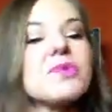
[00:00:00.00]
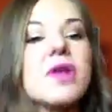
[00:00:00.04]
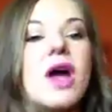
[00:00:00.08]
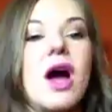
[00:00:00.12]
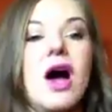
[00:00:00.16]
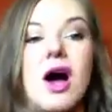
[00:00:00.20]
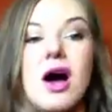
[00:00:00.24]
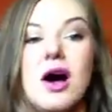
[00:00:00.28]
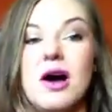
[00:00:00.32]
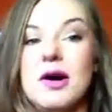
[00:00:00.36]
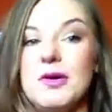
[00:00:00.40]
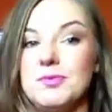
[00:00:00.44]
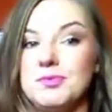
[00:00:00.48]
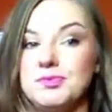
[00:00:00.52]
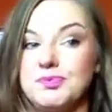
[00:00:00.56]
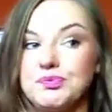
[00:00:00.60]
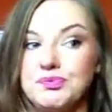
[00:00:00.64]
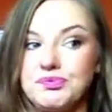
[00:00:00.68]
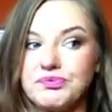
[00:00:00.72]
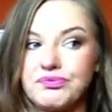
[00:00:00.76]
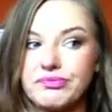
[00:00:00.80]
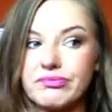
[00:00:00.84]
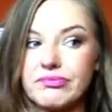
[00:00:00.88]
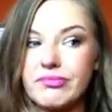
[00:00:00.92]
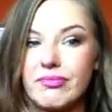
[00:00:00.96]
Um,
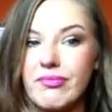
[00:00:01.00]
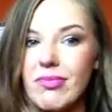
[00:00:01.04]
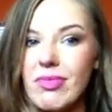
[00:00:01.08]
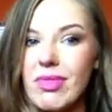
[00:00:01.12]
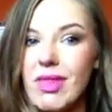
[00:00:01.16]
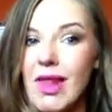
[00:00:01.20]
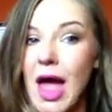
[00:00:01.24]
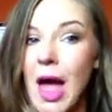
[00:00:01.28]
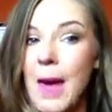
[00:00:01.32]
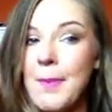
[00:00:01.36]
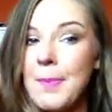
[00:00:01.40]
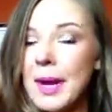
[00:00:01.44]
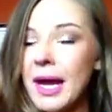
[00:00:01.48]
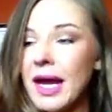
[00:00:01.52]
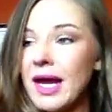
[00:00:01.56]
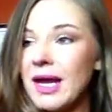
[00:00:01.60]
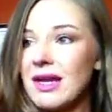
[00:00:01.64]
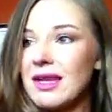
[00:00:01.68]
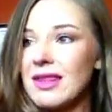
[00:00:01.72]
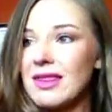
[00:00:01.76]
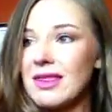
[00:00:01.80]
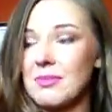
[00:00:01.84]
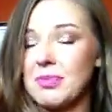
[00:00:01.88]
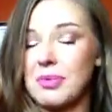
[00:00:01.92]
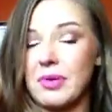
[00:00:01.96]
I
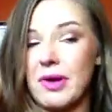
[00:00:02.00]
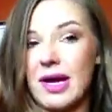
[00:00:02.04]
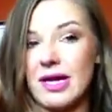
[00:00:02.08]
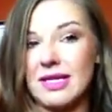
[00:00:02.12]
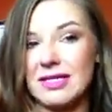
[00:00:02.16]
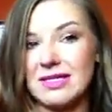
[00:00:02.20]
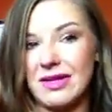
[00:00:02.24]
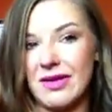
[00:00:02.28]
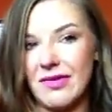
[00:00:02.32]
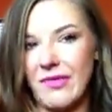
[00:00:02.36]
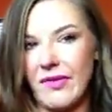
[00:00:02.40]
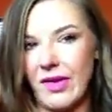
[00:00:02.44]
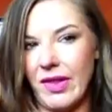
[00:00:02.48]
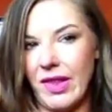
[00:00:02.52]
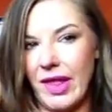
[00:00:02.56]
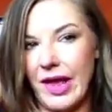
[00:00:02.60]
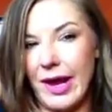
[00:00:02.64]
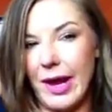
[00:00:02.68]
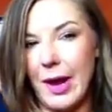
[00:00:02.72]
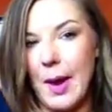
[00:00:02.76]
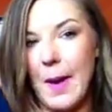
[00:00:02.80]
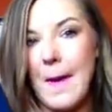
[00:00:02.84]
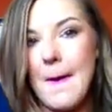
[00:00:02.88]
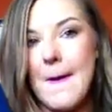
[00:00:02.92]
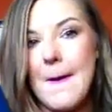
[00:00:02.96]
paid the price of a
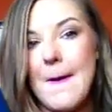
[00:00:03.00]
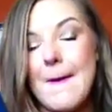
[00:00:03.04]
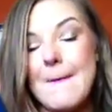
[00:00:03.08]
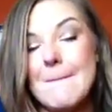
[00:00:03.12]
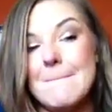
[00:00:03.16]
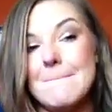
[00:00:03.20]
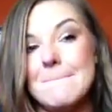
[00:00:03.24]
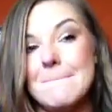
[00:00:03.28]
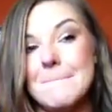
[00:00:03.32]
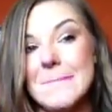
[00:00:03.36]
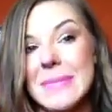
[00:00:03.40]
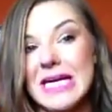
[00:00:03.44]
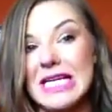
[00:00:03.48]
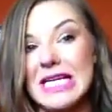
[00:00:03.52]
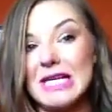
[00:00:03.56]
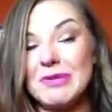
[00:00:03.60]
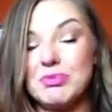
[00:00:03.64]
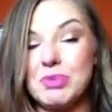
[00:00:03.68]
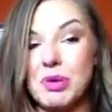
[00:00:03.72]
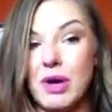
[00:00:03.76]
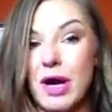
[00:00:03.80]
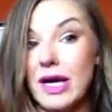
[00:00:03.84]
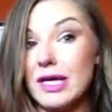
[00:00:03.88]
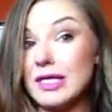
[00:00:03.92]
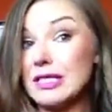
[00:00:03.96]
like
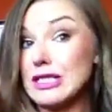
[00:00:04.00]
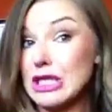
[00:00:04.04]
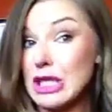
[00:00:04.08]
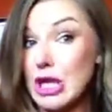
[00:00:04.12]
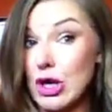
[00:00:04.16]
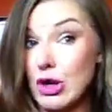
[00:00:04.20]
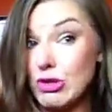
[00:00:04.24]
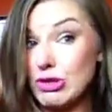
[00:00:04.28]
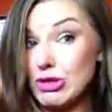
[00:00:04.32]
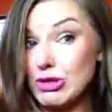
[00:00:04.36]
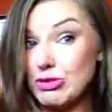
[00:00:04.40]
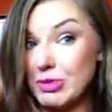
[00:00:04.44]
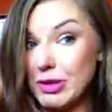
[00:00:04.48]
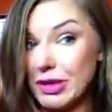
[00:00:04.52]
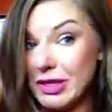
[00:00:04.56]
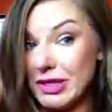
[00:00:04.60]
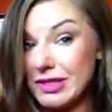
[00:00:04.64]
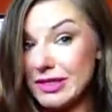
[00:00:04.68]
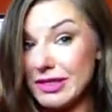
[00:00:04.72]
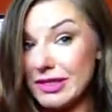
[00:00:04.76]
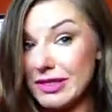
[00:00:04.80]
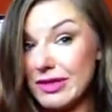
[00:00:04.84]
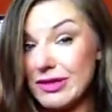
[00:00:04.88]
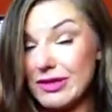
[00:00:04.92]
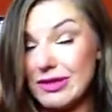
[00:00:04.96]
mid-priced Coach
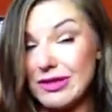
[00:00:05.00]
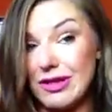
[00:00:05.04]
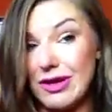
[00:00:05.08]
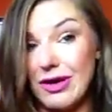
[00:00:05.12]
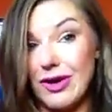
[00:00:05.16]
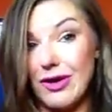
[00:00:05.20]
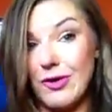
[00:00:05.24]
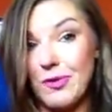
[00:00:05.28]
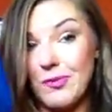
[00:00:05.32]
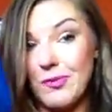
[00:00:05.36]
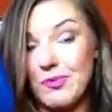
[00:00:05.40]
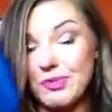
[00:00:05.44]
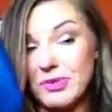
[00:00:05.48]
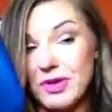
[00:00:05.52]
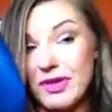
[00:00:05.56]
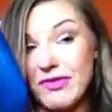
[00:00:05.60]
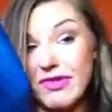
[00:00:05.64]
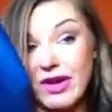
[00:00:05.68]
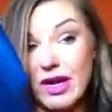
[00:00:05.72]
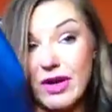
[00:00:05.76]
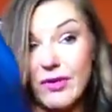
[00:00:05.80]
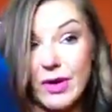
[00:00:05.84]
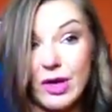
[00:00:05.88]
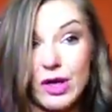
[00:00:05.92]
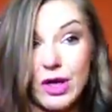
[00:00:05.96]
purse. So if
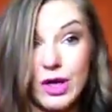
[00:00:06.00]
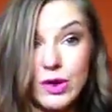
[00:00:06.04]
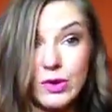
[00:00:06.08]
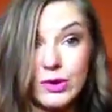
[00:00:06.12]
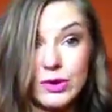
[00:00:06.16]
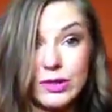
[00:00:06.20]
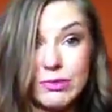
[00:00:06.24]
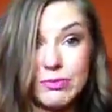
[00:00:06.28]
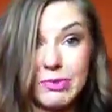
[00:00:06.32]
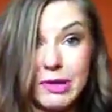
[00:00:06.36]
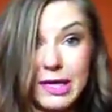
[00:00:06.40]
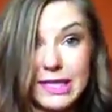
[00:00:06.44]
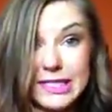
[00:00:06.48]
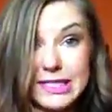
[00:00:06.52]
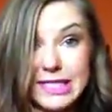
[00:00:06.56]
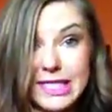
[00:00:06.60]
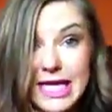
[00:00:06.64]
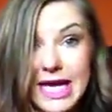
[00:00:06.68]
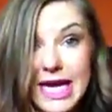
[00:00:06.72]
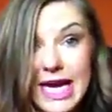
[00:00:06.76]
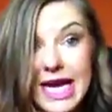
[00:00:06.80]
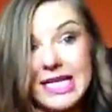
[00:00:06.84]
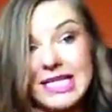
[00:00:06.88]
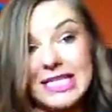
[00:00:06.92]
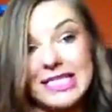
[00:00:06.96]
anyone knows the price of
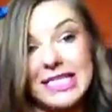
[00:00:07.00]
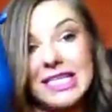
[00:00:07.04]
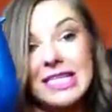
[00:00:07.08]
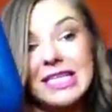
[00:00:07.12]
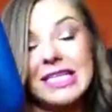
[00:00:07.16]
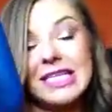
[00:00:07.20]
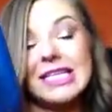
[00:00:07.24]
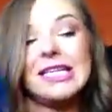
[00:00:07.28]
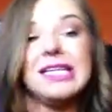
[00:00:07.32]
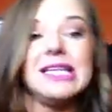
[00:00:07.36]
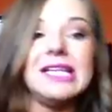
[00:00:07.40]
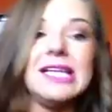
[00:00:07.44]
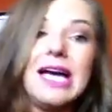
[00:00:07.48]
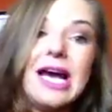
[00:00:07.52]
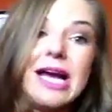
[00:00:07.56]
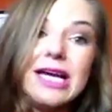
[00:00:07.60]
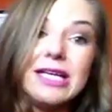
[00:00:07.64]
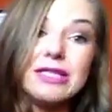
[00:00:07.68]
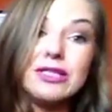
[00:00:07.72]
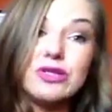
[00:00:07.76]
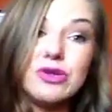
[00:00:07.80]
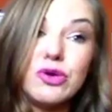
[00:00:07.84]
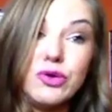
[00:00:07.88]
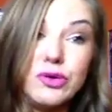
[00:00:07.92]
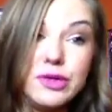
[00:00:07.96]
that, I
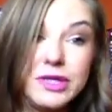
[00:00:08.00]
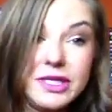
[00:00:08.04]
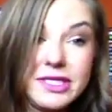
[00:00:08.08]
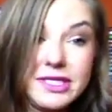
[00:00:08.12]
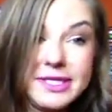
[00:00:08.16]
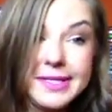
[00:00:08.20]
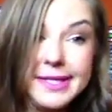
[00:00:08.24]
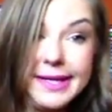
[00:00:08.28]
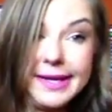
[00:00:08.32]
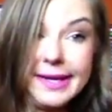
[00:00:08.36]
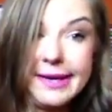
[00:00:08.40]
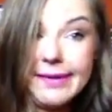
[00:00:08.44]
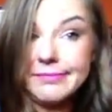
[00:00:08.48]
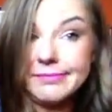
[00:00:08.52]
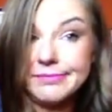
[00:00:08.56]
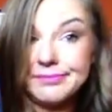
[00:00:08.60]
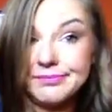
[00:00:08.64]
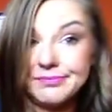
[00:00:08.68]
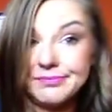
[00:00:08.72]
stole this thing,